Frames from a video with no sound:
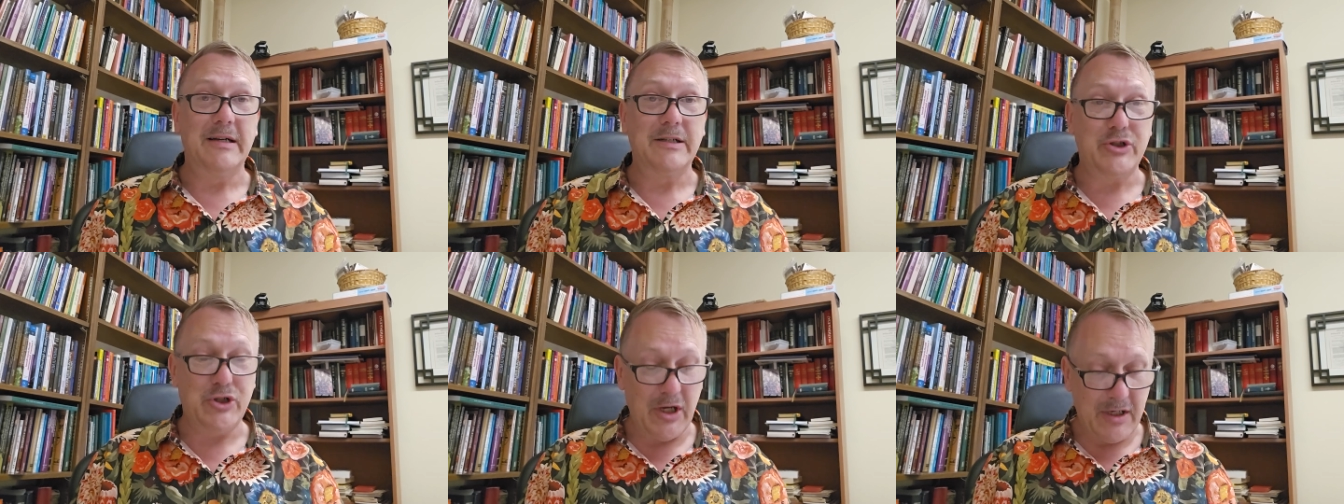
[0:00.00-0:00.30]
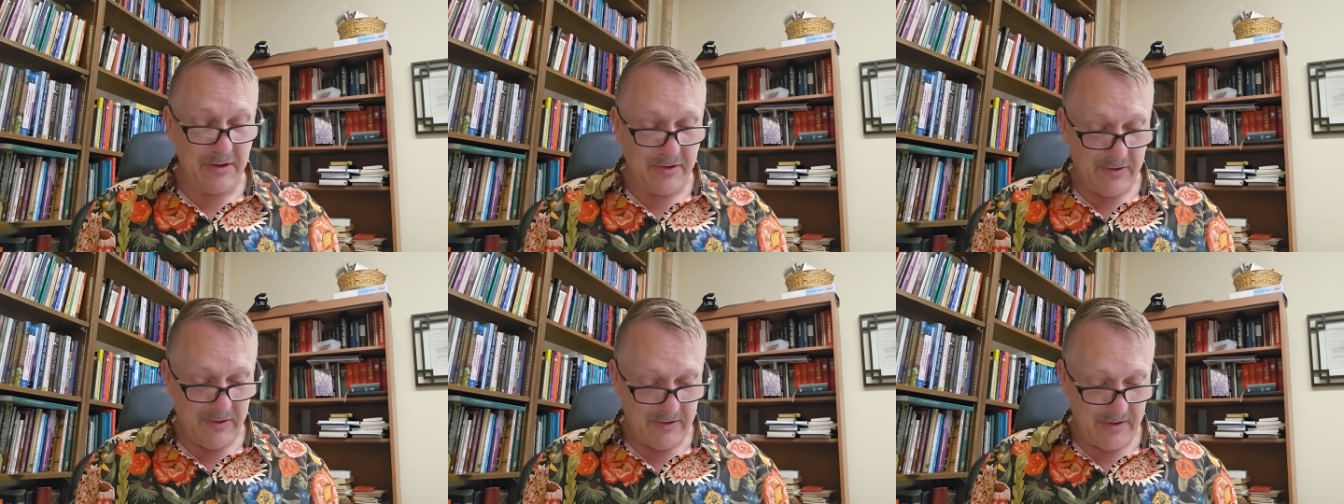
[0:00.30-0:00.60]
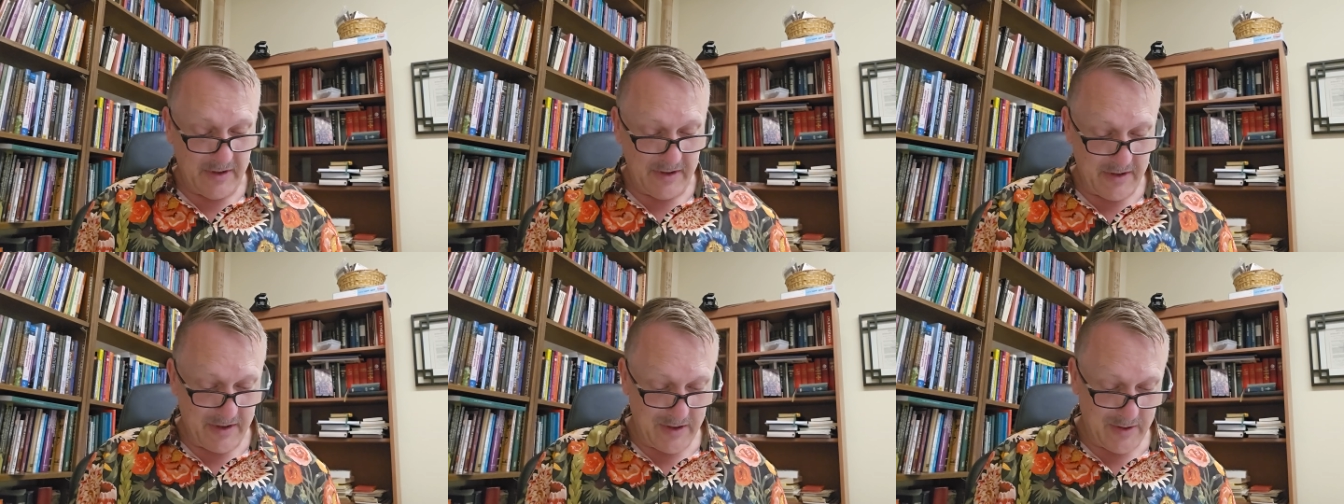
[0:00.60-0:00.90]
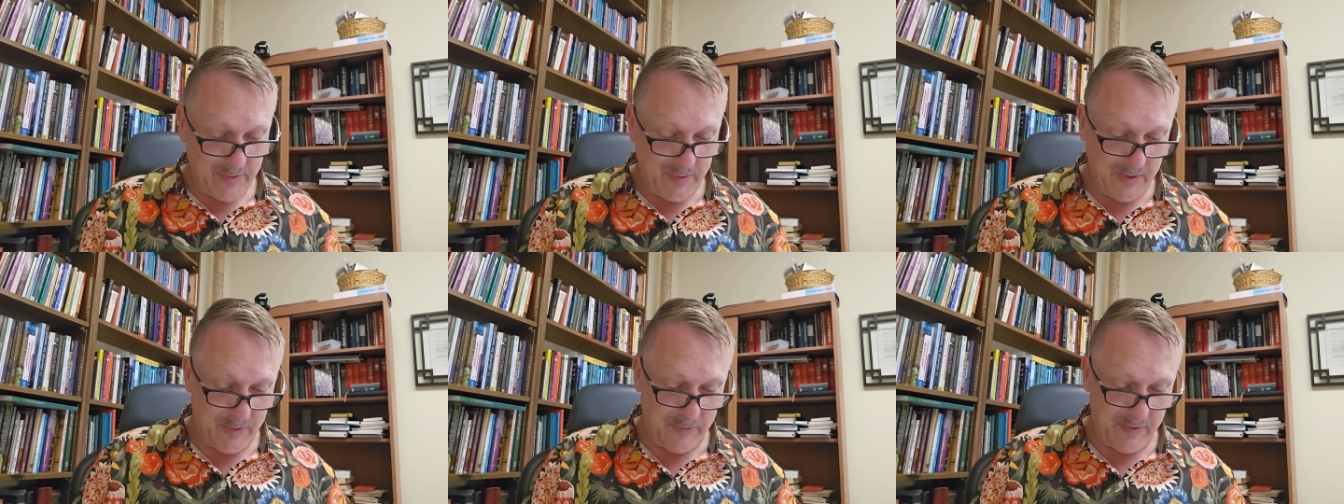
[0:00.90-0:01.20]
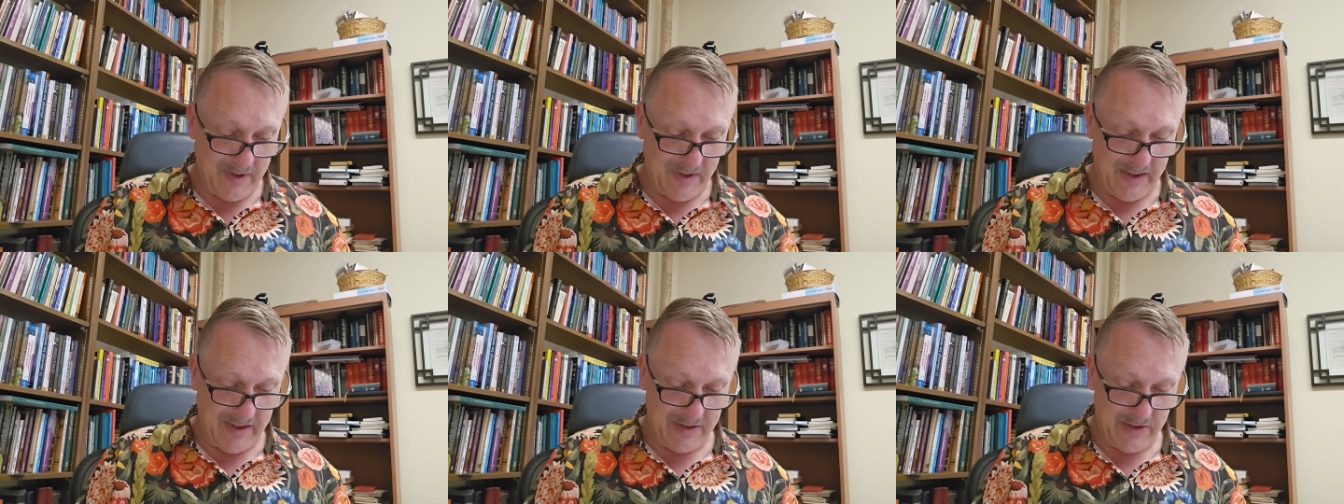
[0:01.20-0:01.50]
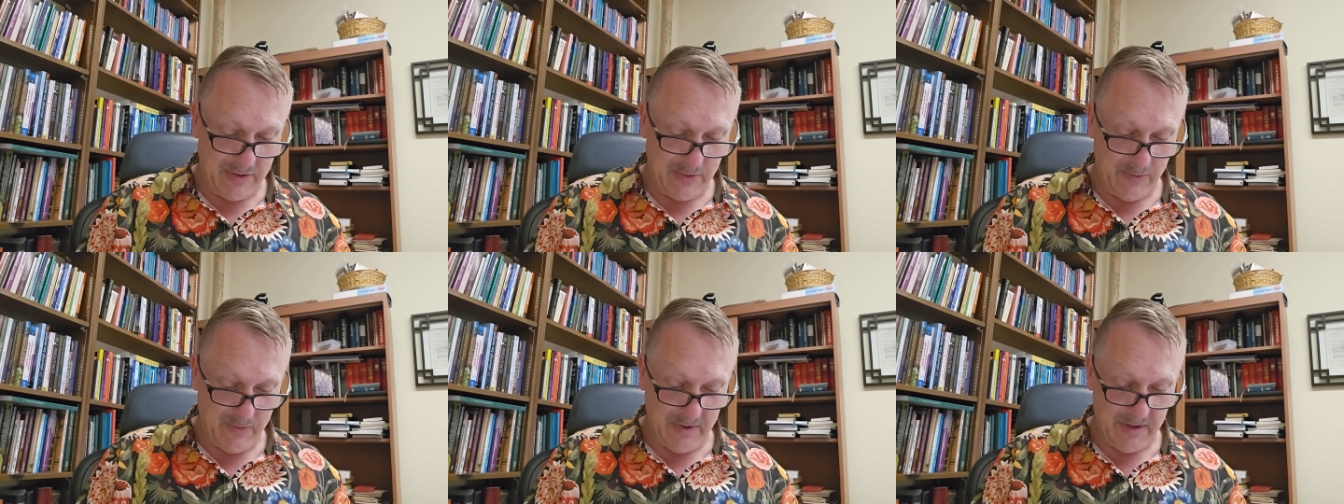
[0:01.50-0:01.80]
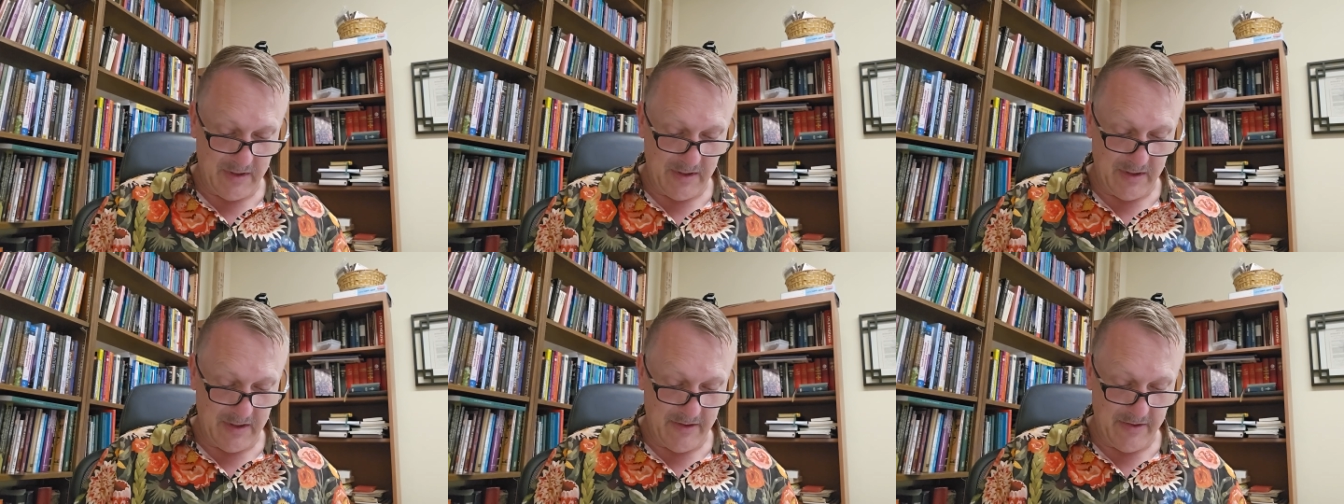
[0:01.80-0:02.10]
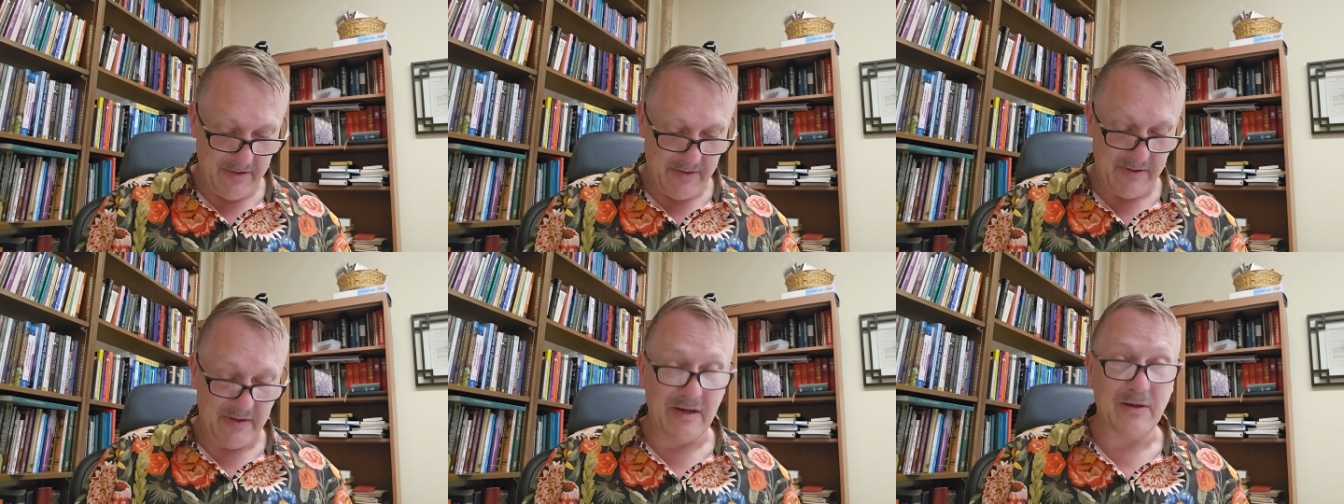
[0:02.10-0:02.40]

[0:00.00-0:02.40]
gentleness as we relate to one another,